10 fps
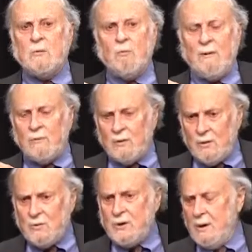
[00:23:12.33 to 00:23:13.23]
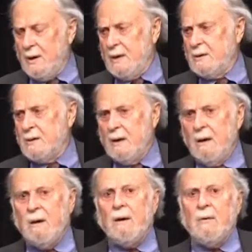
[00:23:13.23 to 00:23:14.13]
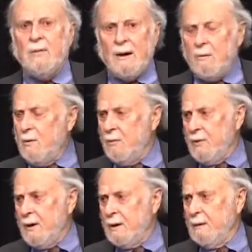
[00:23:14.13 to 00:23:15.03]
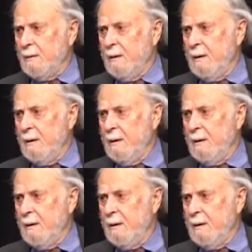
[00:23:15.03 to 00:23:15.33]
revolutionized their own thinking.